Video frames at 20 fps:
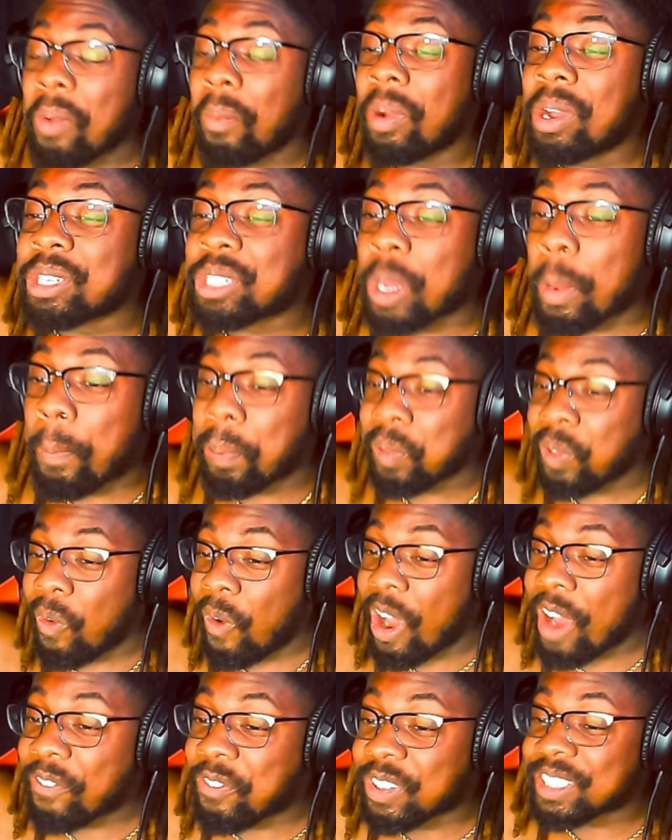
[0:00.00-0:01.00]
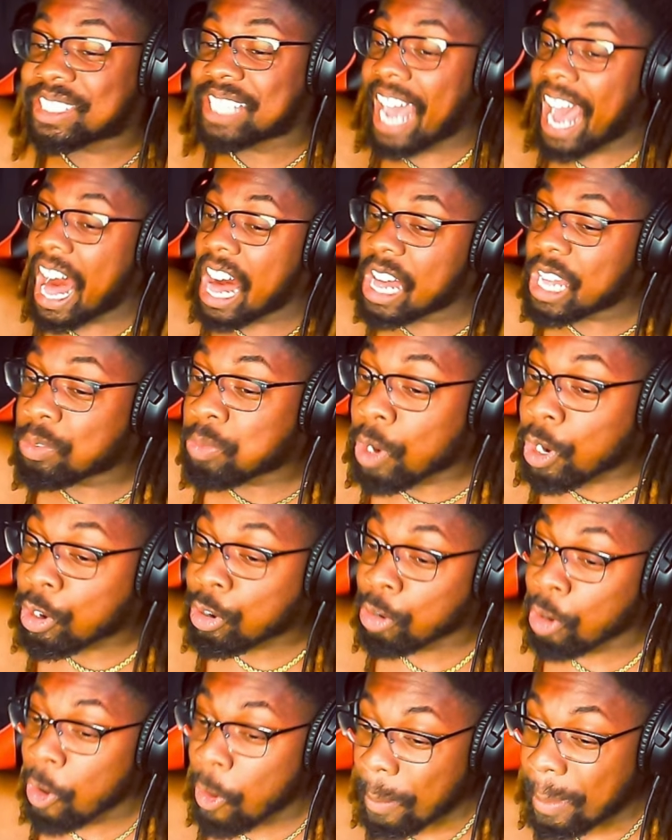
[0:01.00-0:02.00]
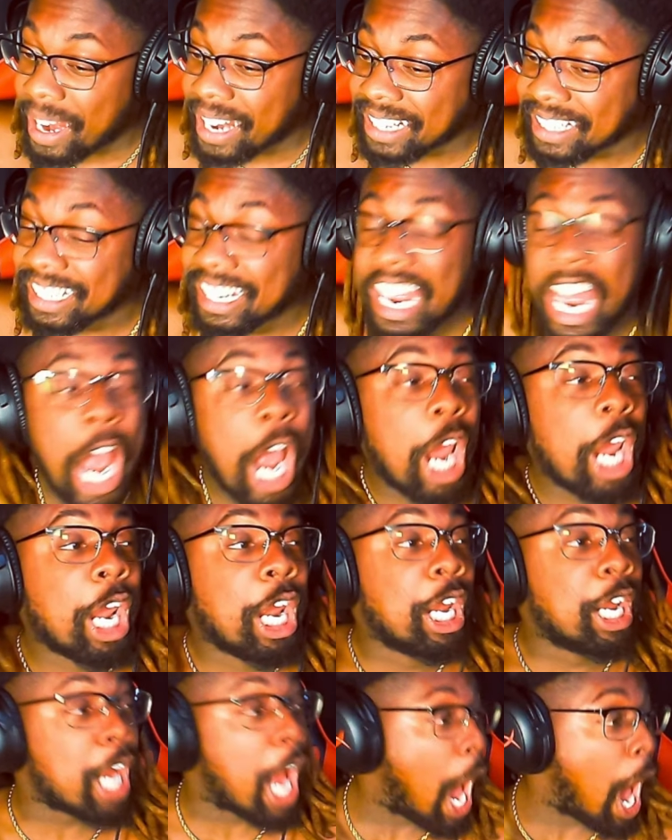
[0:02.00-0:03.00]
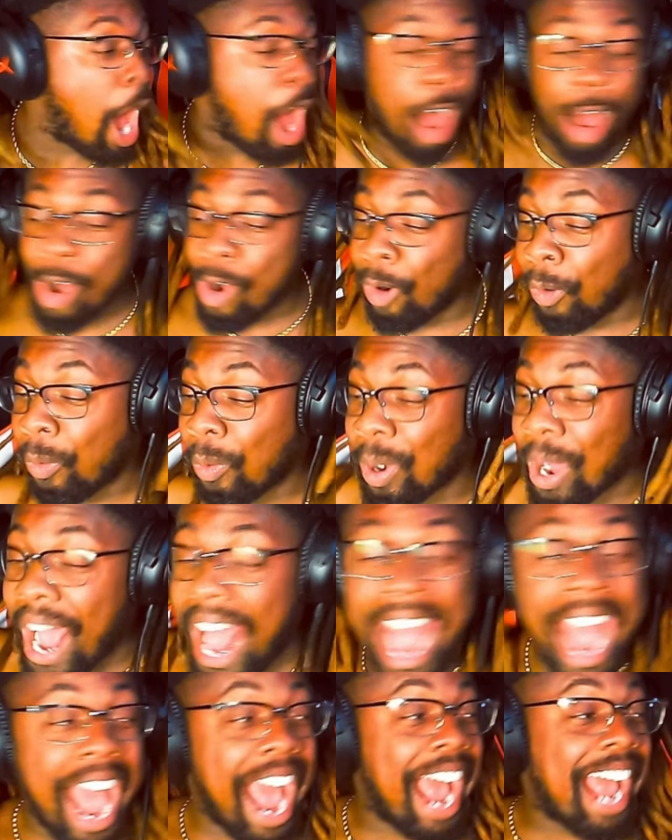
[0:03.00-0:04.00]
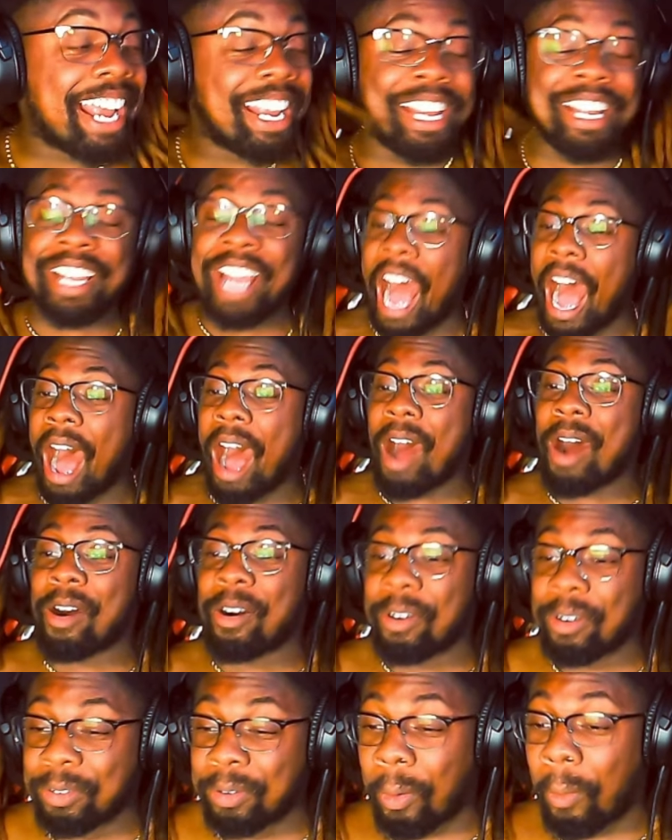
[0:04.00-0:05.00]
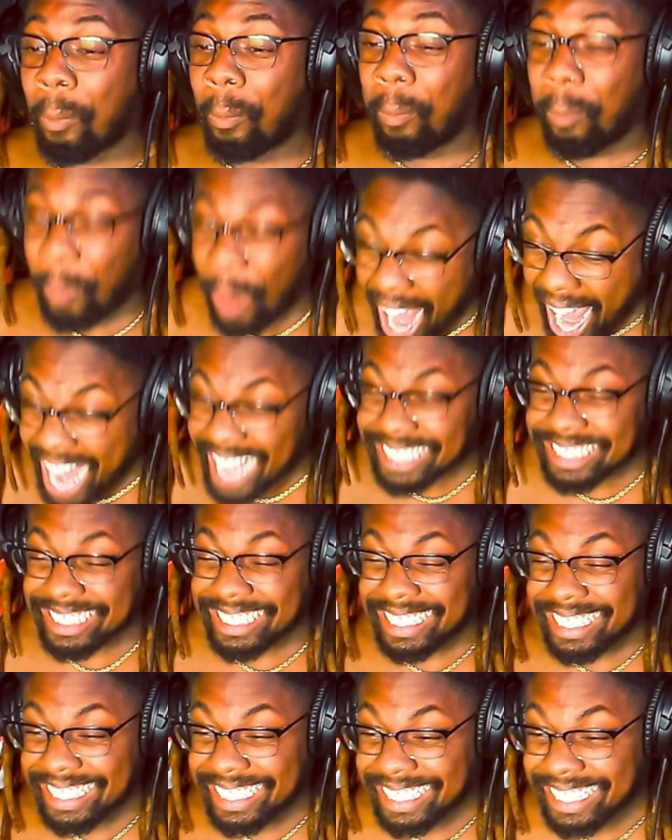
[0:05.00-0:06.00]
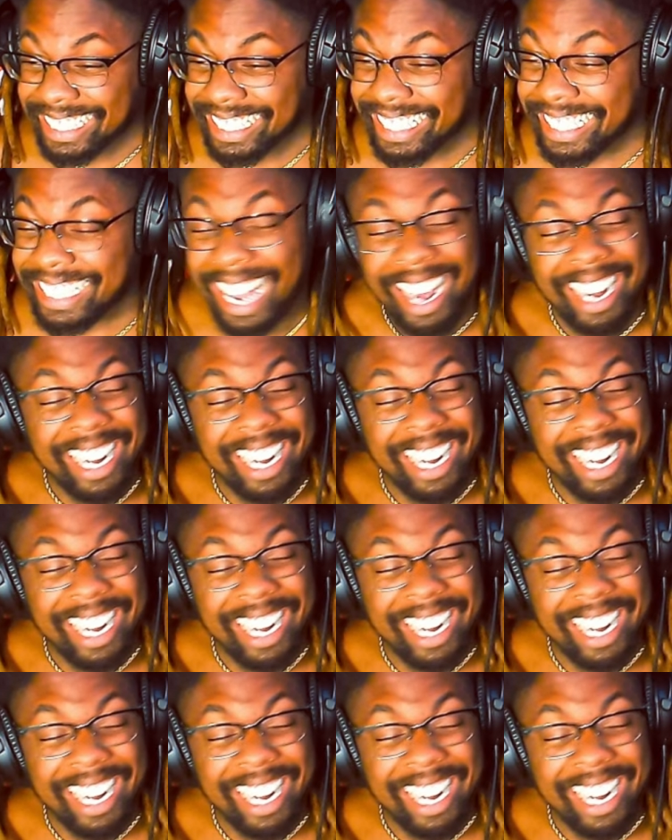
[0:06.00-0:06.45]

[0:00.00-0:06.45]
was a ploy for Talon recruitment. Yo, what? Yo,